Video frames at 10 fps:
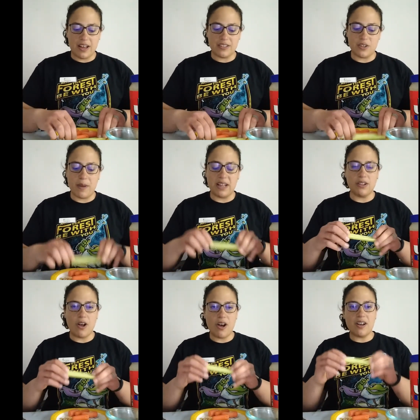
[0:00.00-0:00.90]
So my
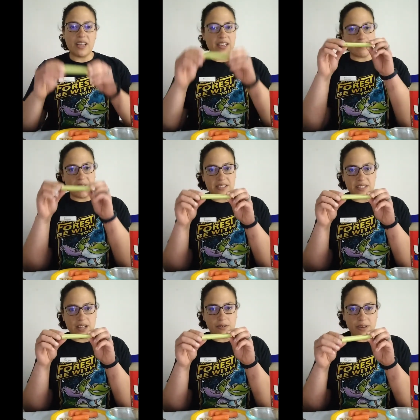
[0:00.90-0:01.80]
log is my
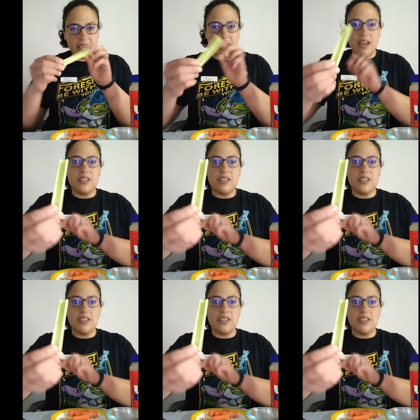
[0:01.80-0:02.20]
celery.